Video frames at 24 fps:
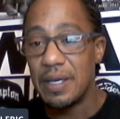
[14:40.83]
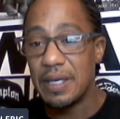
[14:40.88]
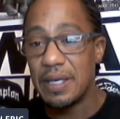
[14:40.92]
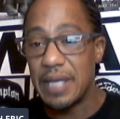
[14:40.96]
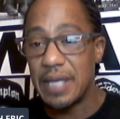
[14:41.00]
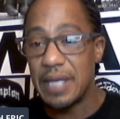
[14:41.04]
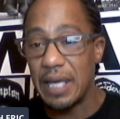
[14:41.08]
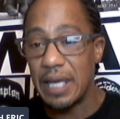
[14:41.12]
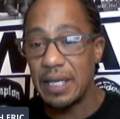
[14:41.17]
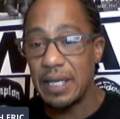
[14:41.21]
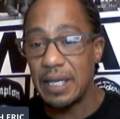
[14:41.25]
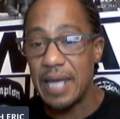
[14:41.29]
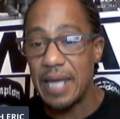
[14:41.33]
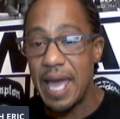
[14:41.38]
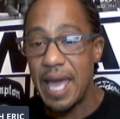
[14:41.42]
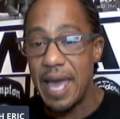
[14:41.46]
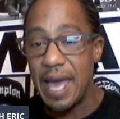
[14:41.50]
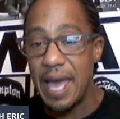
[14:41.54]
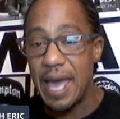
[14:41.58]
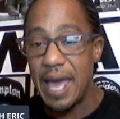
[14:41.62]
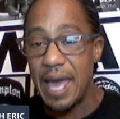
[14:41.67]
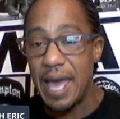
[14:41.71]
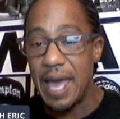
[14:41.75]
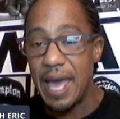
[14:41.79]
Kelly
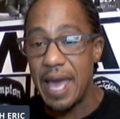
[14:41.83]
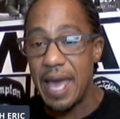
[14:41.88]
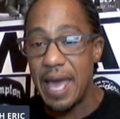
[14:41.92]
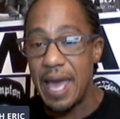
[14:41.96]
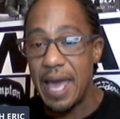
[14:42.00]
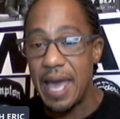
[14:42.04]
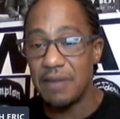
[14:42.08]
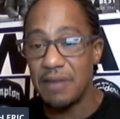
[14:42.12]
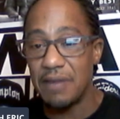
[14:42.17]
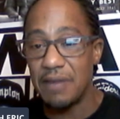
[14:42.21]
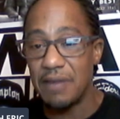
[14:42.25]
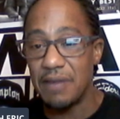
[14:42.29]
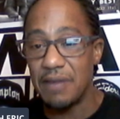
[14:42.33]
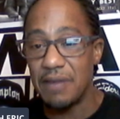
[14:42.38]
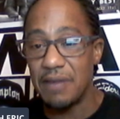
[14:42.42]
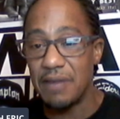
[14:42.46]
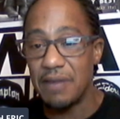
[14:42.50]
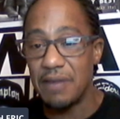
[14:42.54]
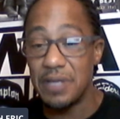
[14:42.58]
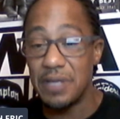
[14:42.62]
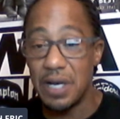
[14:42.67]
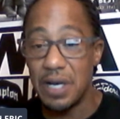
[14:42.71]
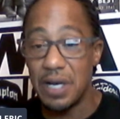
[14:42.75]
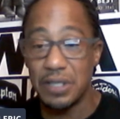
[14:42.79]
had the
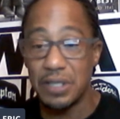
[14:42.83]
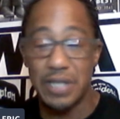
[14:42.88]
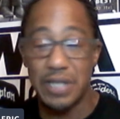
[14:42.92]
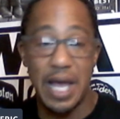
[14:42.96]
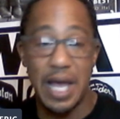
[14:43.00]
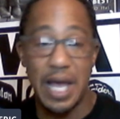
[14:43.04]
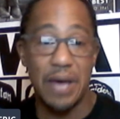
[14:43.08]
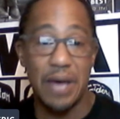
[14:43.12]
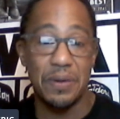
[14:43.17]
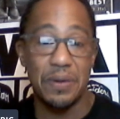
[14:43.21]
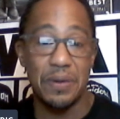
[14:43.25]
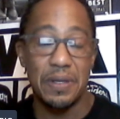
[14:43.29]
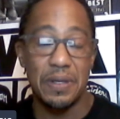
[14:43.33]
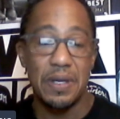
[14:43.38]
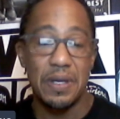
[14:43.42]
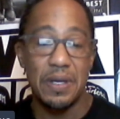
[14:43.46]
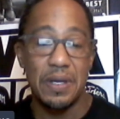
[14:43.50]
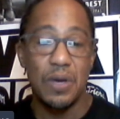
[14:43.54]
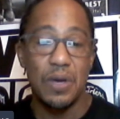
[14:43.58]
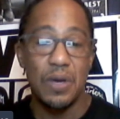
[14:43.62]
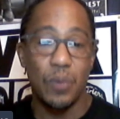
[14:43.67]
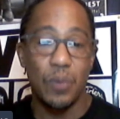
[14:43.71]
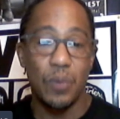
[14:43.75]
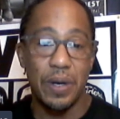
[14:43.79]
state of mind of a young
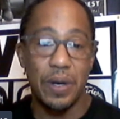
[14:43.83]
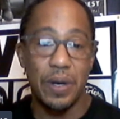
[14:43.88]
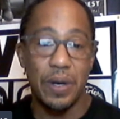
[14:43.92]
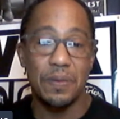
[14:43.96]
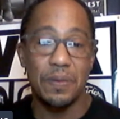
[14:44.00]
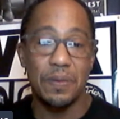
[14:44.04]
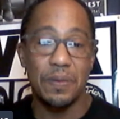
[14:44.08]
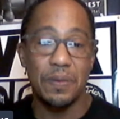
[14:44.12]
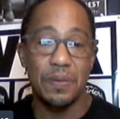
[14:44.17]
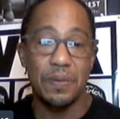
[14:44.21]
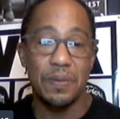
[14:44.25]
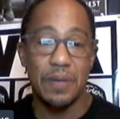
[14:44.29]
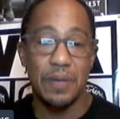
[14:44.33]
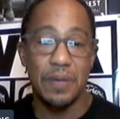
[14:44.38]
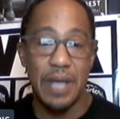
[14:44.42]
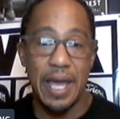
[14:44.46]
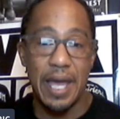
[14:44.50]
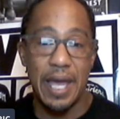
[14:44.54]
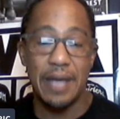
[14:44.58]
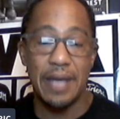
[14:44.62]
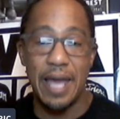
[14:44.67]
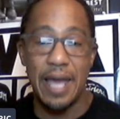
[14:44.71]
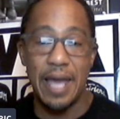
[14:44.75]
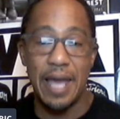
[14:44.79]
child. Well,
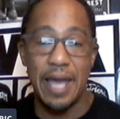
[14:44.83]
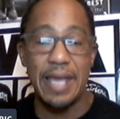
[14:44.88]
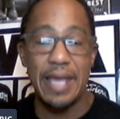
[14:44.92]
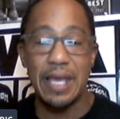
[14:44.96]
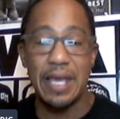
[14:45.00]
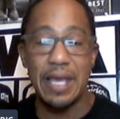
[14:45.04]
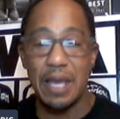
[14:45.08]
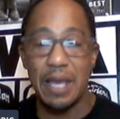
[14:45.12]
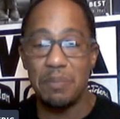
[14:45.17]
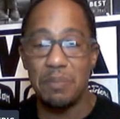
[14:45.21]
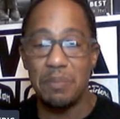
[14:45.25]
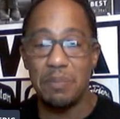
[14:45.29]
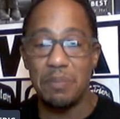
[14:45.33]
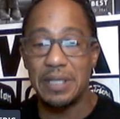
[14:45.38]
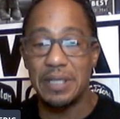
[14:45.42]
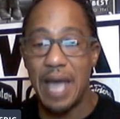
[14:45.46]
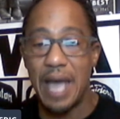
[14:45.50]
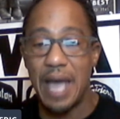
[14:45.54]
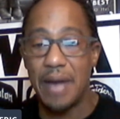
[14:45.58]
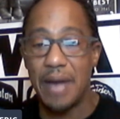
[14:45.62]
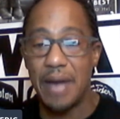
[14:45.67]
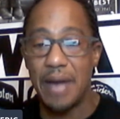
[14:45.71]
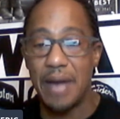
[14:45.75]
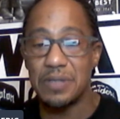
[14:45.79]
and hanging
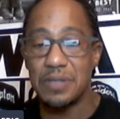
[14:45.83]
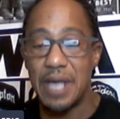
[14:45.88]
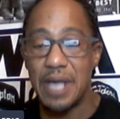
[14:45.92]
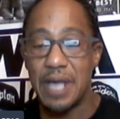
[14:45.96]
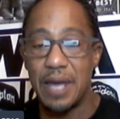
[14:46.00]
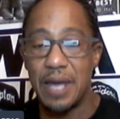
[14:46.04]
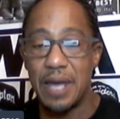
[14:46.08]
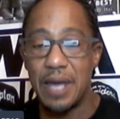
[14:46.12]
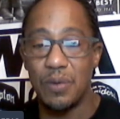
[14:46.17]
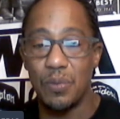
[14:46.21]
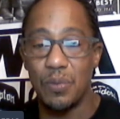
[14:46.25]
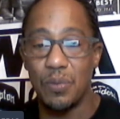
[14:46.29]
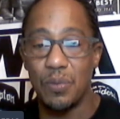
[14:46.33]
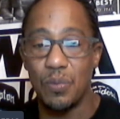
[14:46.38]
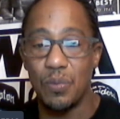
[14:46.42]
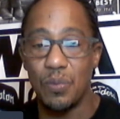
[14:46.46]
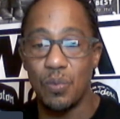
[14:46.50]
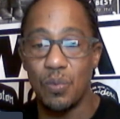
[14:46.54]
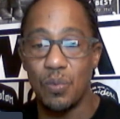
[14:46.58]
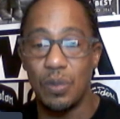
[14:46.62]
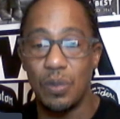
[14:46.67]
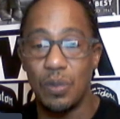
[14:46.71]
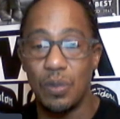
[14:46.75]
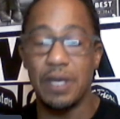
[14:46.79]
at McDonald's
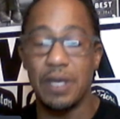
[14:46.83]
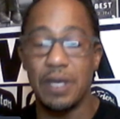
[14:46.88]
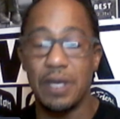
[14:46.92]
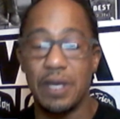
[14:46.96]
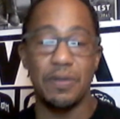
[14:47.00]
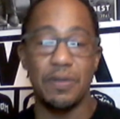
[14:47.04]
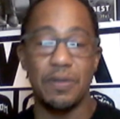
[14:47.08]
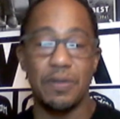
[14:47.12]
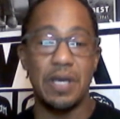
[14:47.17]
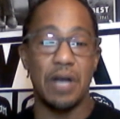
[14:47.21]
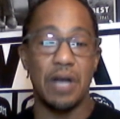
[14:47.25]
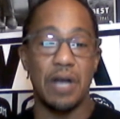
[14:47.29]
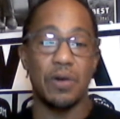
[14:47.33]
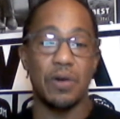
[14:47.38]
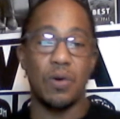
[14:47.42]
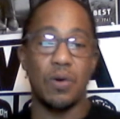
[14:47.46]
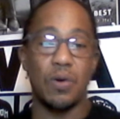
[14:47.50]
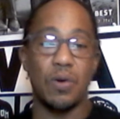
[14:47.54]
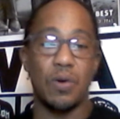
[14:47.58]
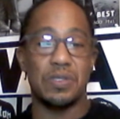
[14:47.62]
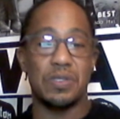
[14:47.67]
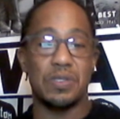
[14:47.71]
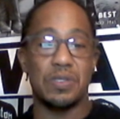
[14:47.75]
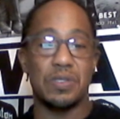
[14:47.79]
and looking for young
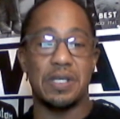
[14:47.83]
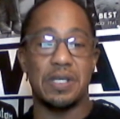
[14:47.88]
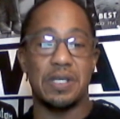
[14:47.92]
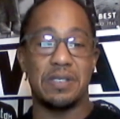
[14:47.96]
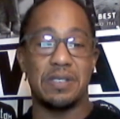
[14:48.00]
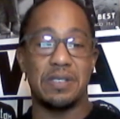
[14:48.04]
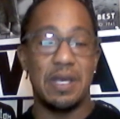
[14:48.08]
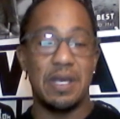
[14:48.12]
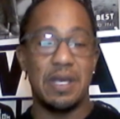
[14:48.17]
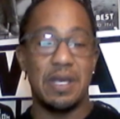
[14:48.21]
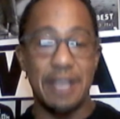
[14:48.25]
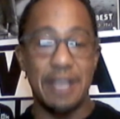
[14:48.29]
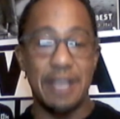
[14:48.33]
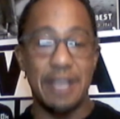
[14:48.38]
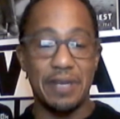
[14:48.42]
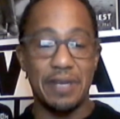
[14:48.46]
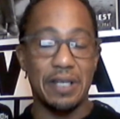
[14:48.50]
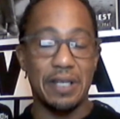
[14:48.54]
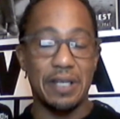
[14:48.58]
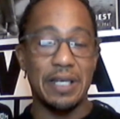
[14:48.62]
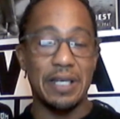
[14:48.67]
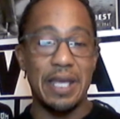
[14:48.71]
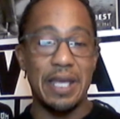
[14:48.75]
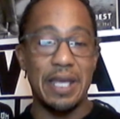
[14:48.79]
girls is
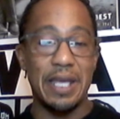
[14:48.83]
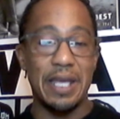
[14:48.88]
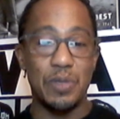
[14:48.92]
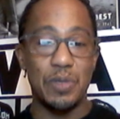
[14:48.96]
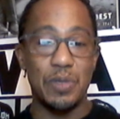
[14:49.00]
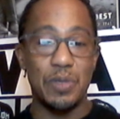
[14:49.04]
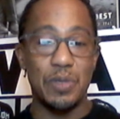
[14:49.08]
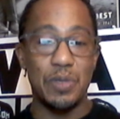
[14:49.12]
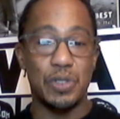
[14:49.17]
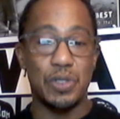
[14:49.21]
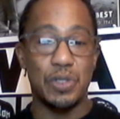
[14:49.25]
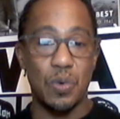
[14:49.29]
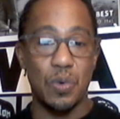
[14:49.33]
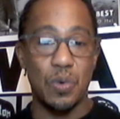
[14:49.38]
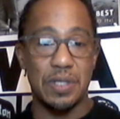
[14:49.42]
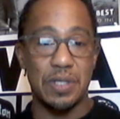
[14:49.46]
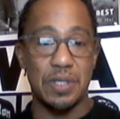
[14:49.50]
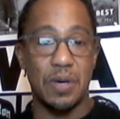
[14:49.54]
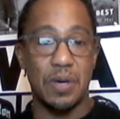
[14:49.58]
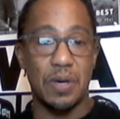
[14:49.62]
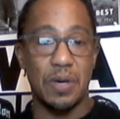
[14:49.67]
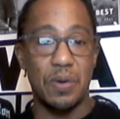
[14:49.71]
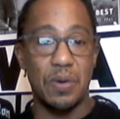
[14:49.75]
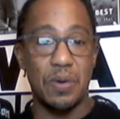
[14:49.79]
definitely immature.
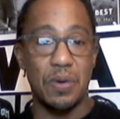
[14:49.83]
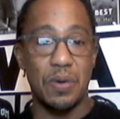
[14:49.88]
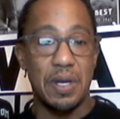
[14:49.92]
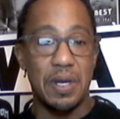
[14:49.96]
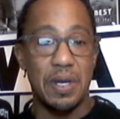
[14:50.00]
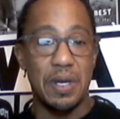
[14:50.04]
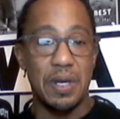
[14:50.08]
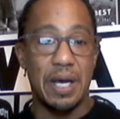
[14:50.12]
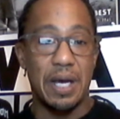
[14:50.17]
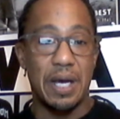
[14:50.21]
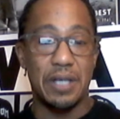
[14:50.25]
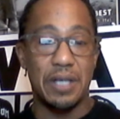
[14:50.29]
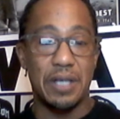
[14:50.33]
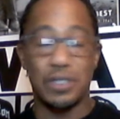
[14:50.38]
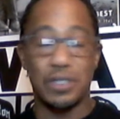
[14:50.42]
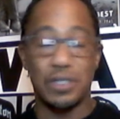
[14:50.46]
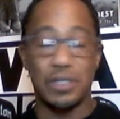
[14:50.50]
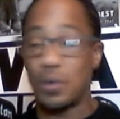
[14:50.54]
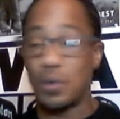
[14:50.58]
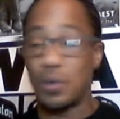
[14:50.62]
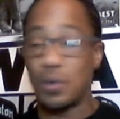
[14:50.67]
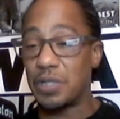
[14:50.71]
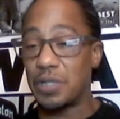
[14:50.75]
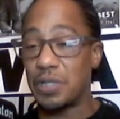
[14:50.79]
So,
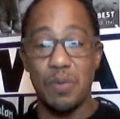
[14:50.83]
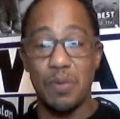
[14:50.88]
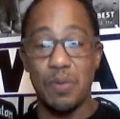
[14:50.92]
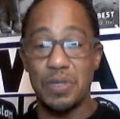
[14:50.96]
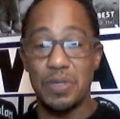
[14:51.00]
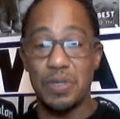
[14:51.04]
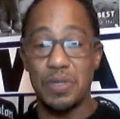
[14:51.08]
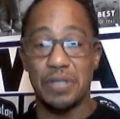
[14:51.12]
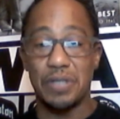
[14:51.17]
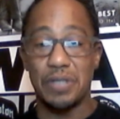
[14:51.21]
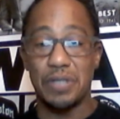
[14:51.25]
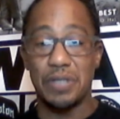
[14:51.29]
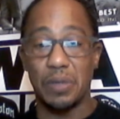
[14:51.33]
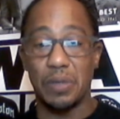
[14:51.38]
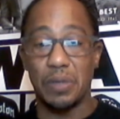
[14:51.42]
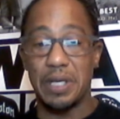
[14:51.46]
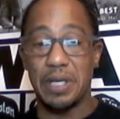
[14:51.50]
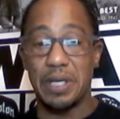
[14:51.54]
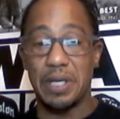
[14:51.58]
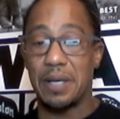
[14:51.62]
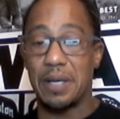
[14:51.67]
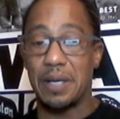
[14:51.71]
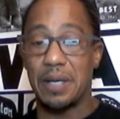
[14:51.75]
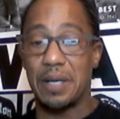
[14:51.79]
George, I agree with you
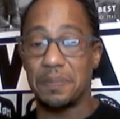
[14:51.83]
totally.